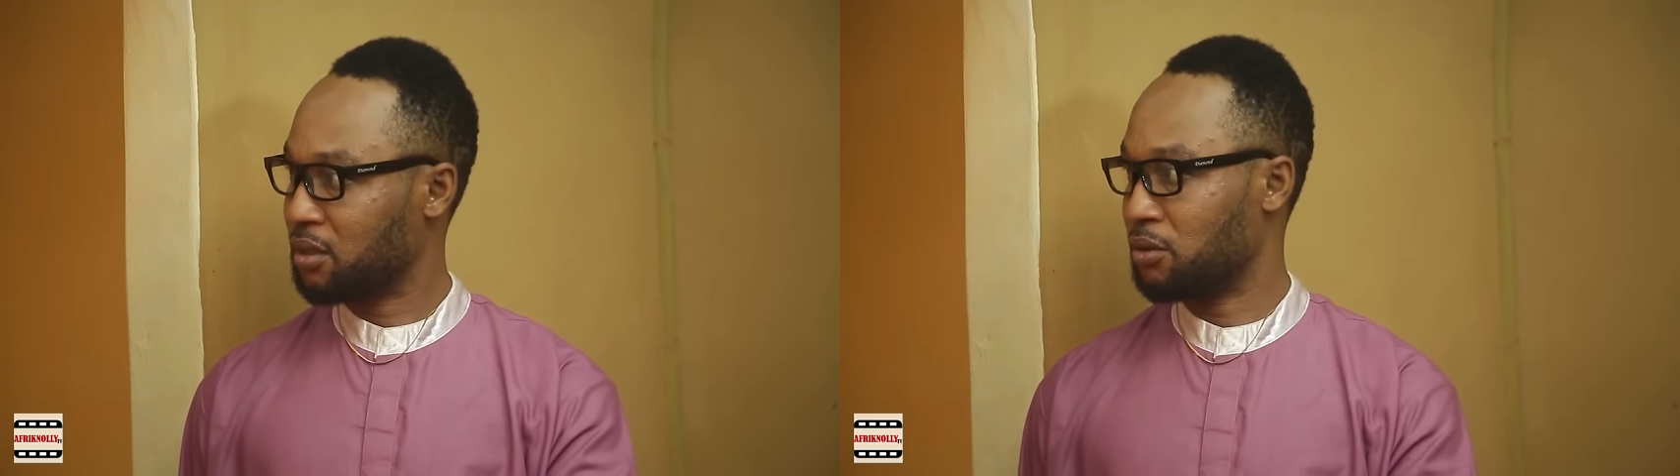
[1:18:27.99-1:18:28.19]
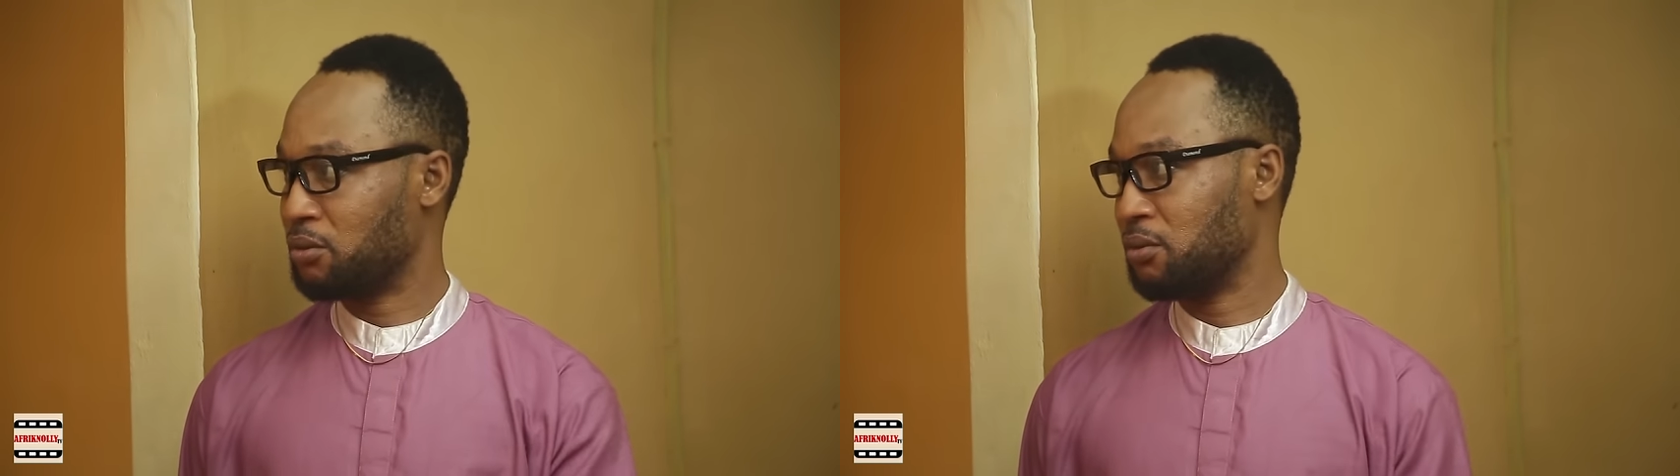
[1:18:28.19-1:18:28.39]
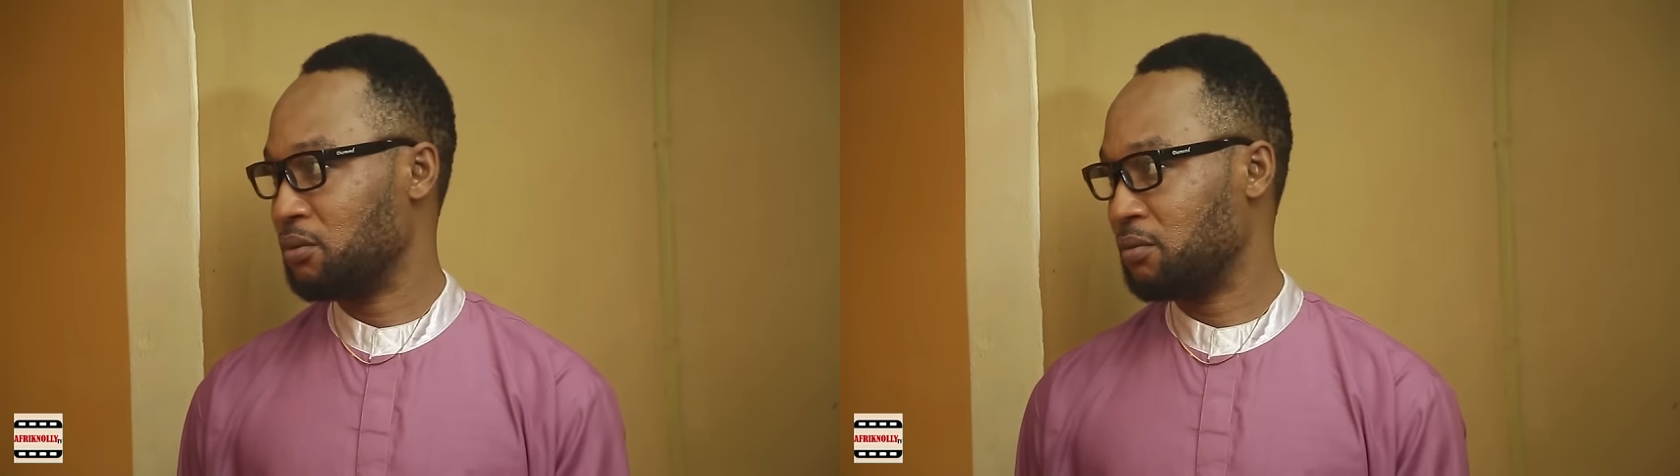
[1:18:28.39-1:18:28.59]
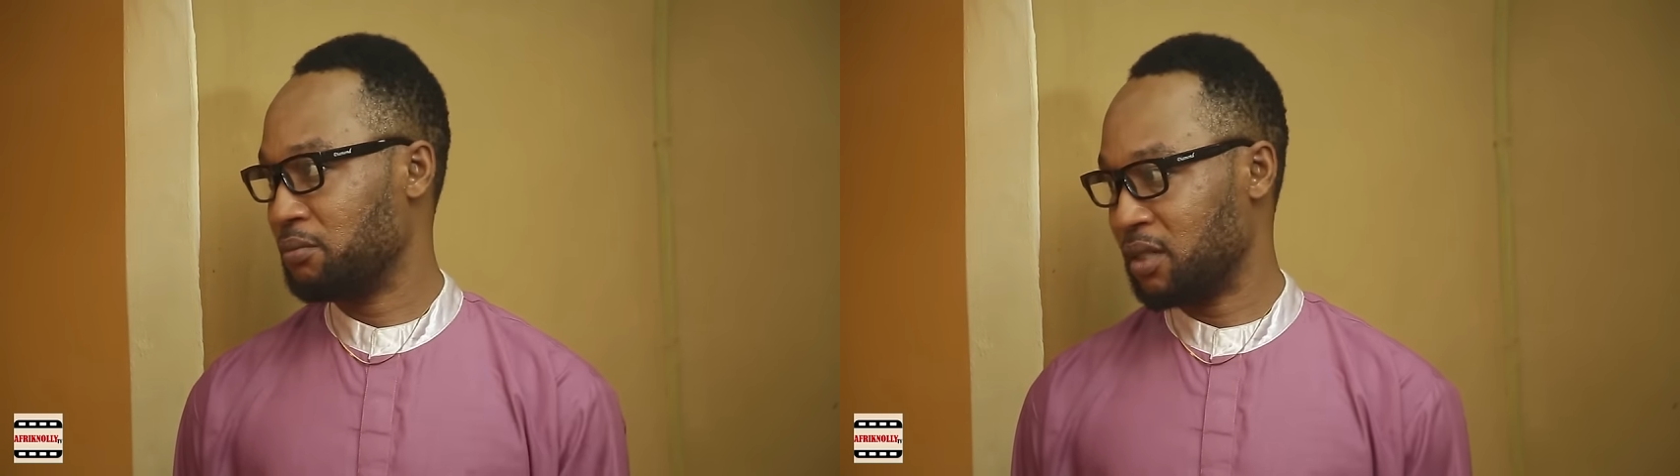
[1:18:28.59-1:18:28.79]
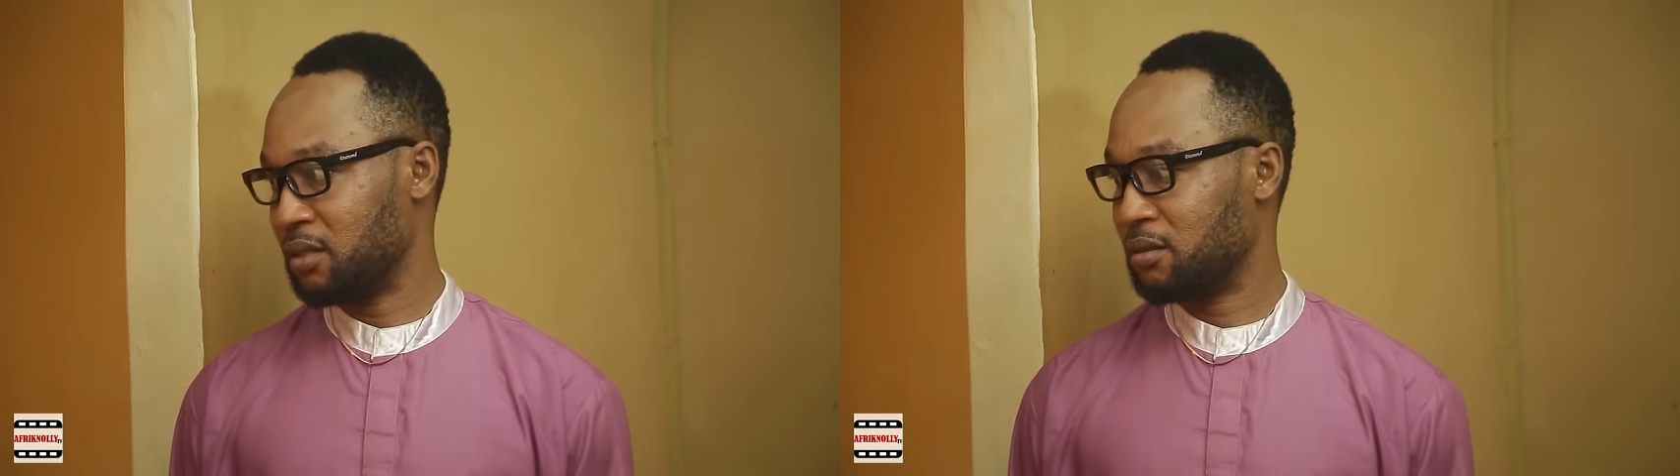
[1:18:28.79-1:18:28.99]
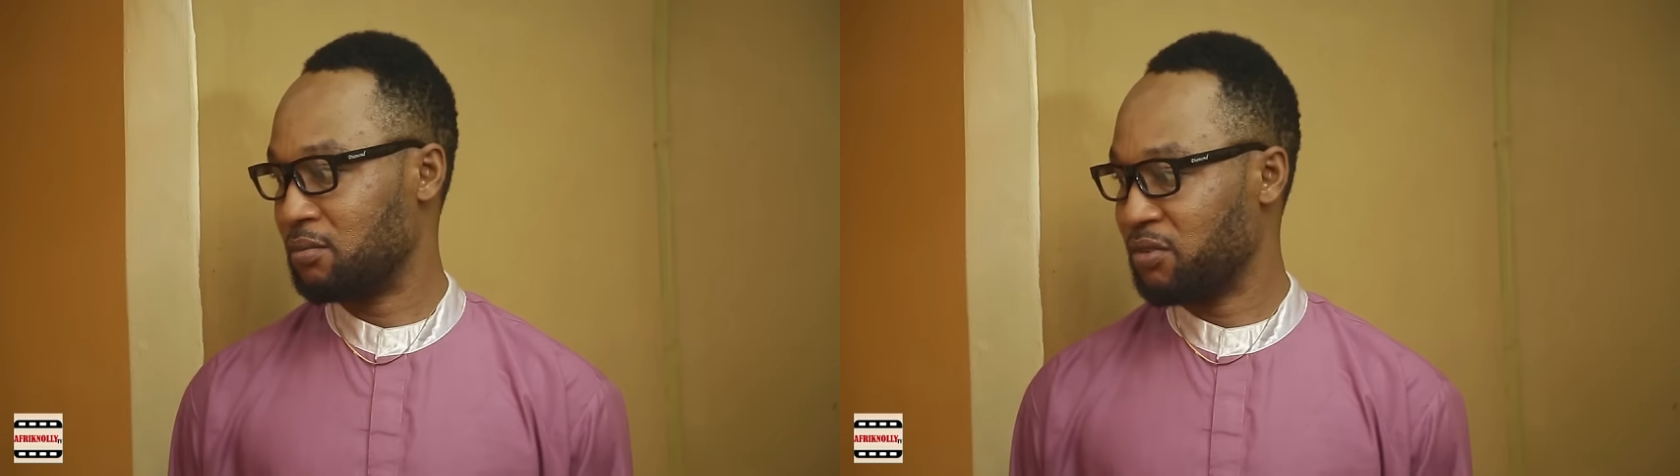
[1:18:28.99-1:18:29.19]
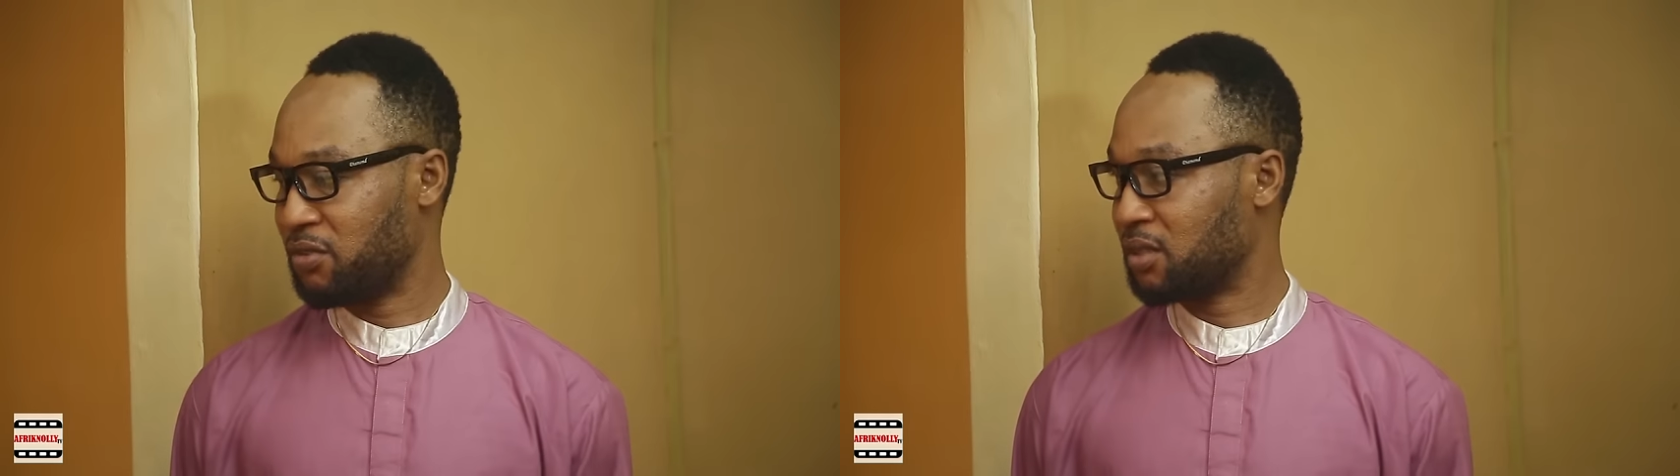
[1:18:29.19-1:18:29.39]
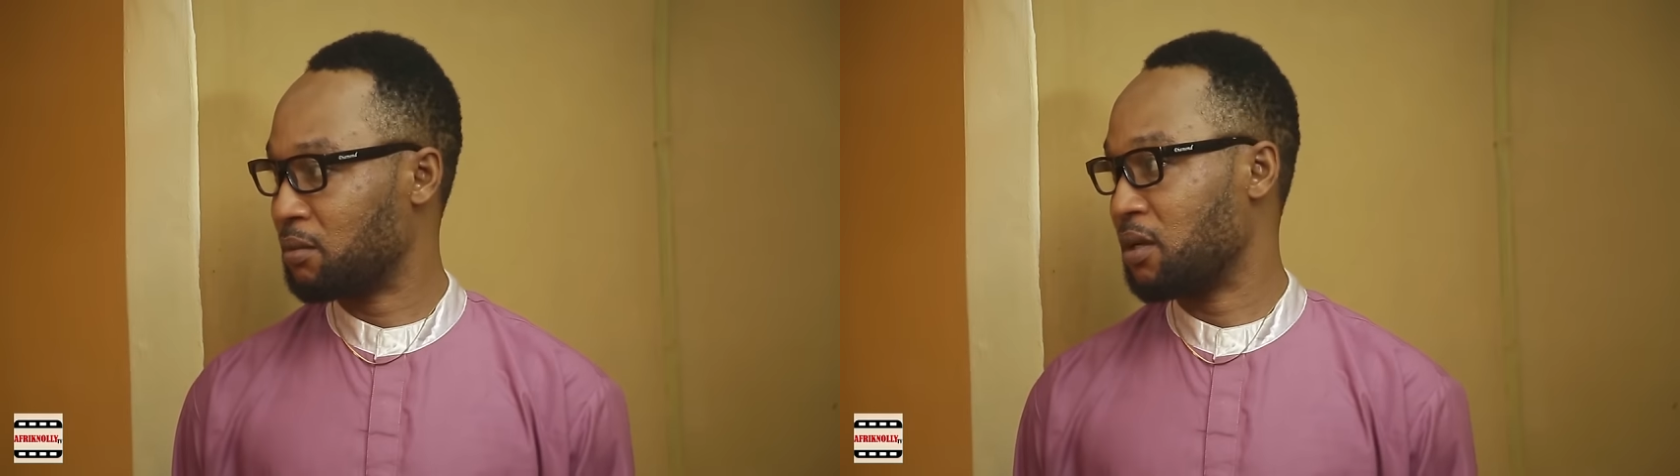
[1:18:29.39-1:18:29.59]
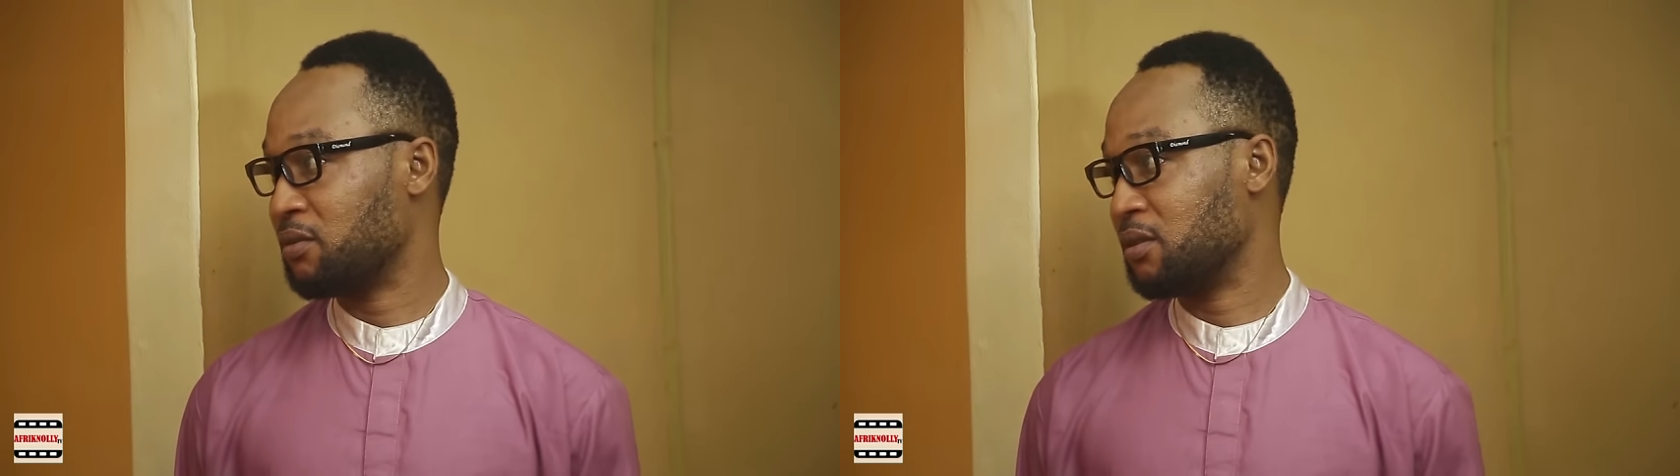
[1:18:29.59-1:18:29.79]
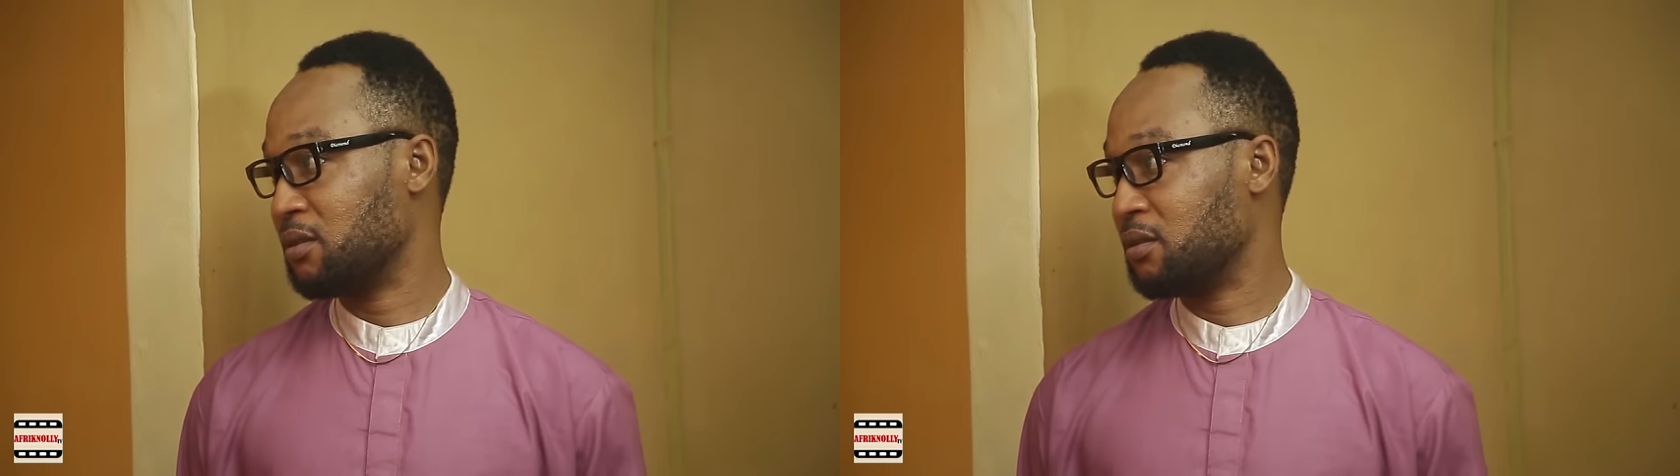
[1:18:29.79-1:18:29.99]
shadow. Please, be fast about